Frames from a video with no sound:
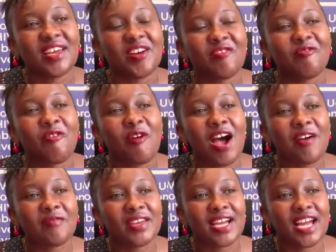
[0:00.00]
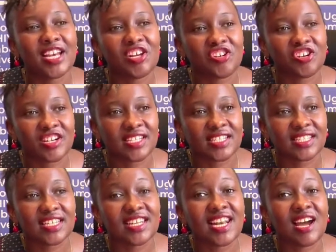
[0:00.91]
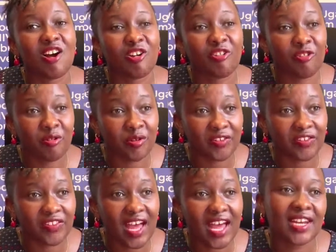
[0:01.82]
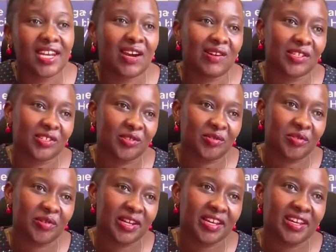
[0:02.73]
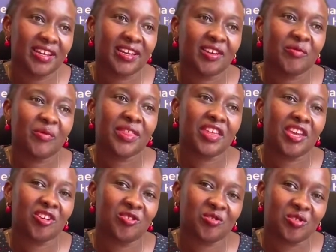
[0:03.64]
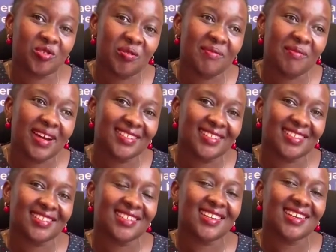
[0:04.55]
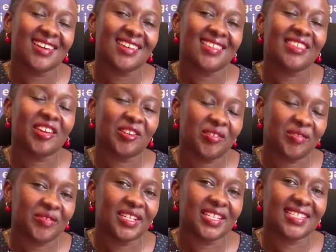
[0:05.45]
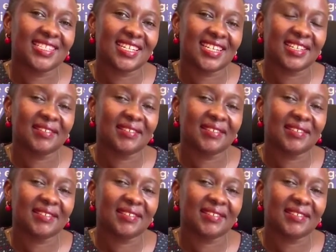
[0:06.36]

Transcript: for having an interest in our growth and in our story. We thank you so much. Thank you for listening.